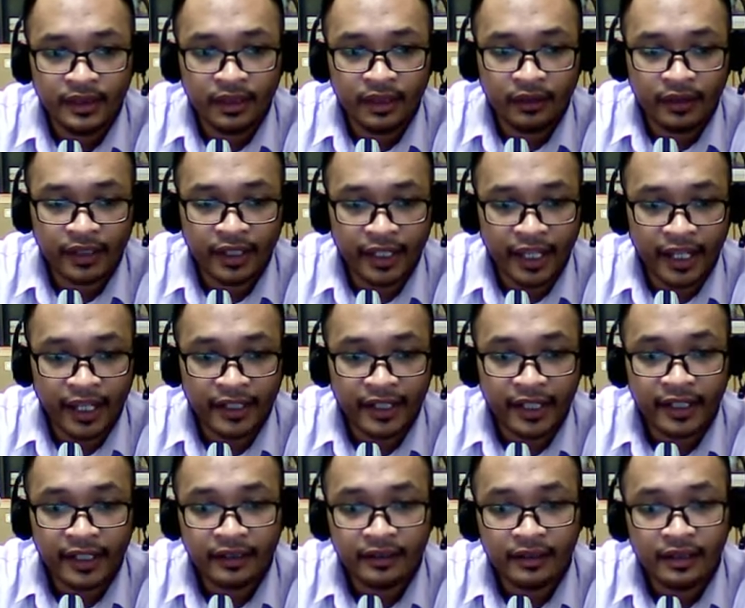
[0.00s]
Okay, and
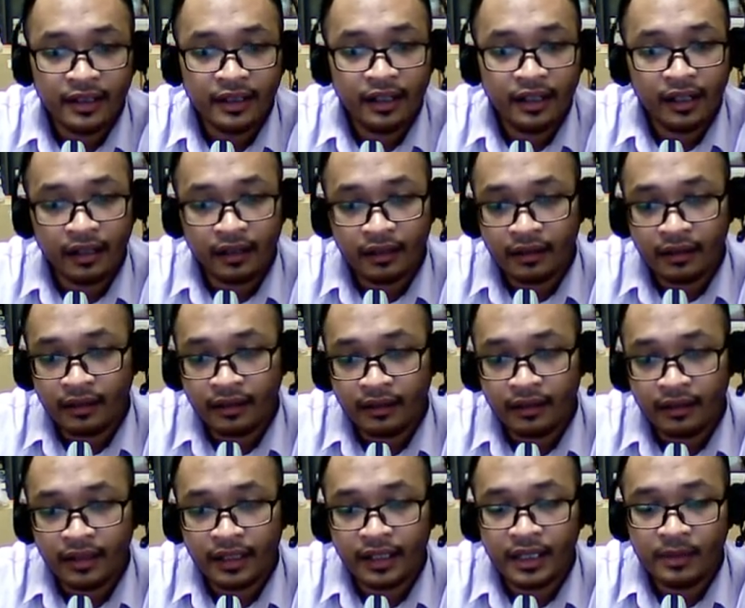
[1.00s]
then
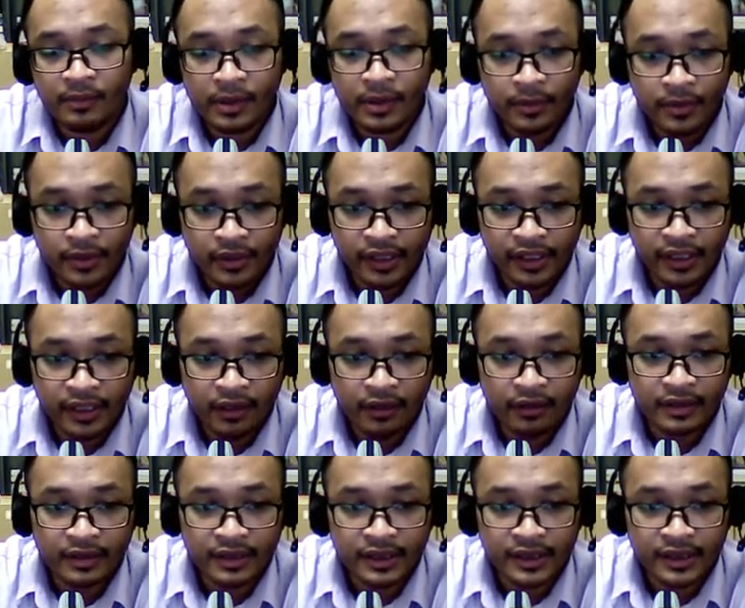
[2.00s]
a memory
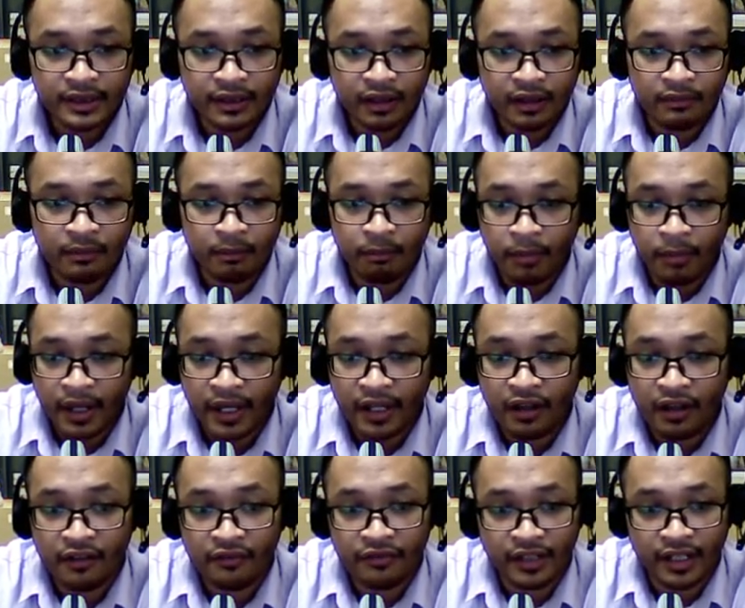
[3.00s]
consists of byte
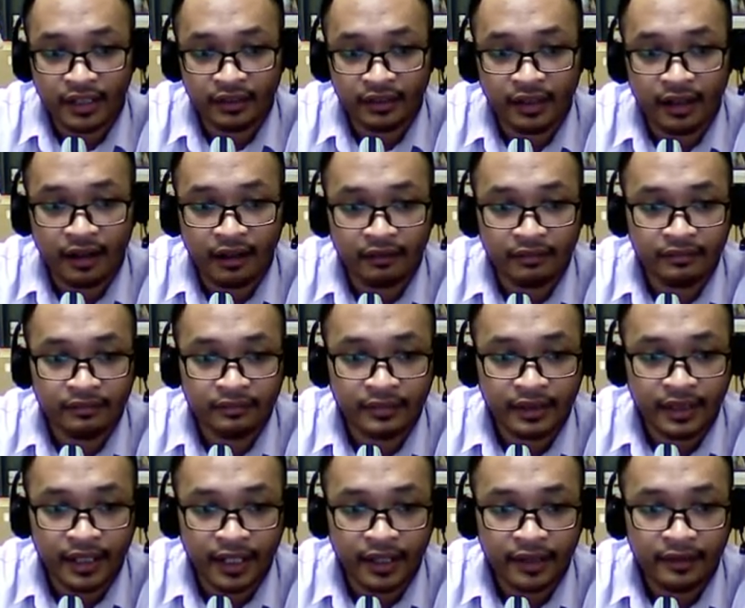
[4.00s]
of data.
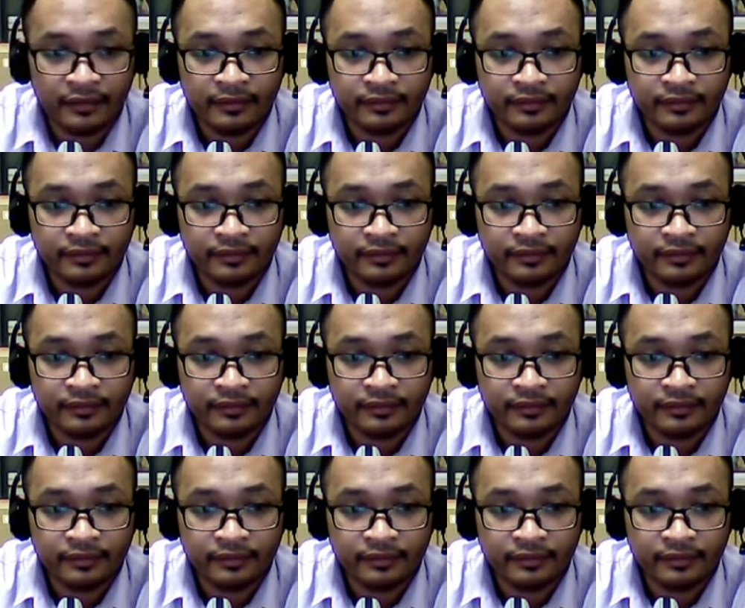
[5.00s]
Okay,